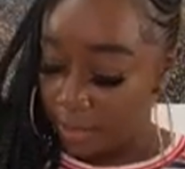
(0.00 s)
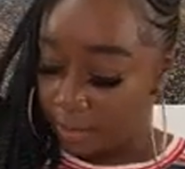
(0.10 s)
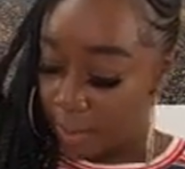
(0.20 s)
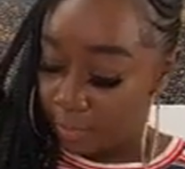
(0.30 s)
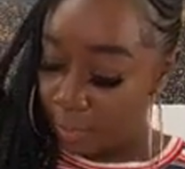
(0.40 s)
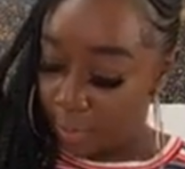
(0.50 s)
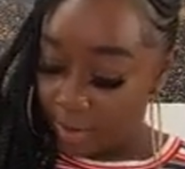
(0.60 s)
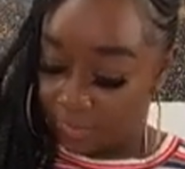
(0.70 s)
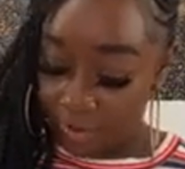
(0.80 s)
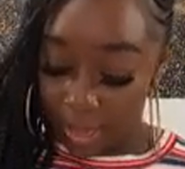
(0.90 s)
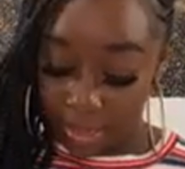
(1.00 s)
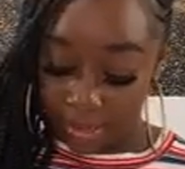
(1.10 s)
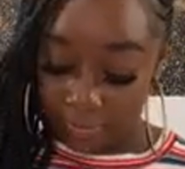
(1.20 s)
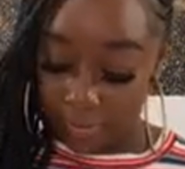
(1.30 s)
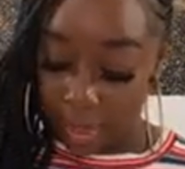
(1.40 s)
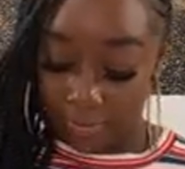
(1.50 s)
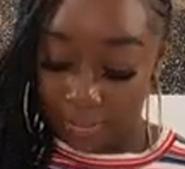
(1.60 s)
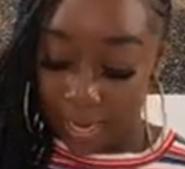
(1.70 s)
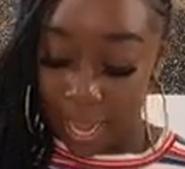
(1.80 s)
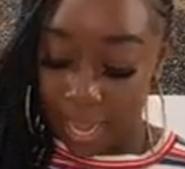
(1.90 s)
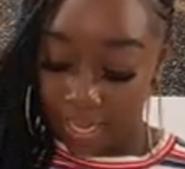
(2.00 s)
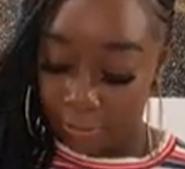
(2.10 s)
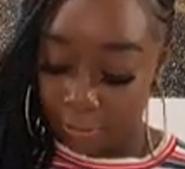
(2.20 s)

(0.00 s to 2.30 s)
like 0.5, I'm going to add